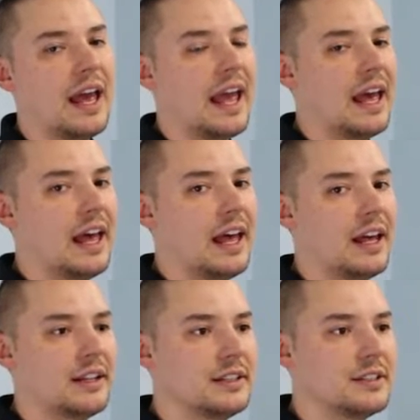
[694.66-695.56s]

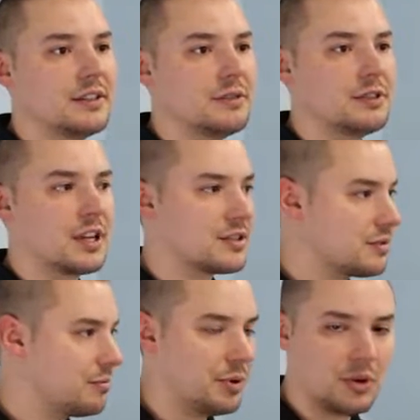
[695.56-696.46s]
and
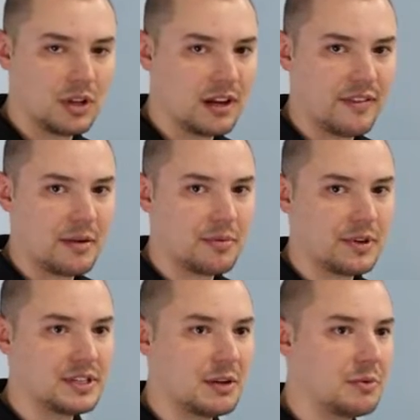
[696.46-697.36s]
doesn't pull a lot of
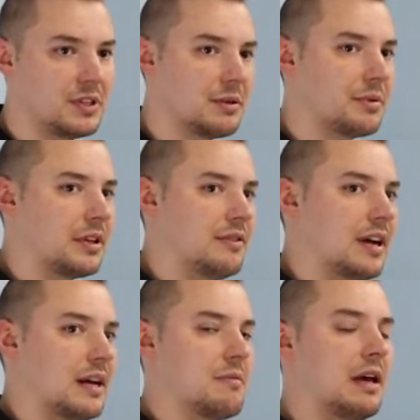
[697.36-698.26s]
amperage, and we typically
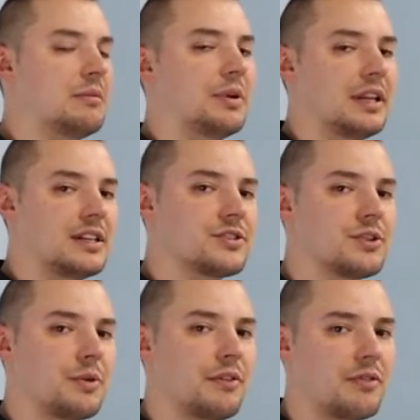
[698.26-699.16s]
recommend putting this to
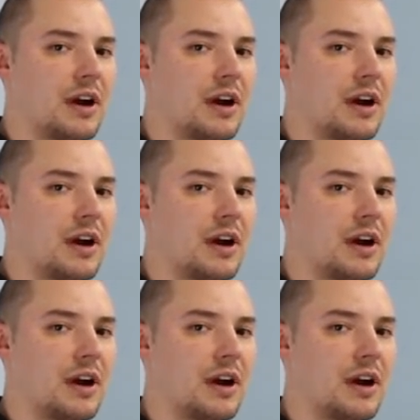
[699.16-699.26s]
24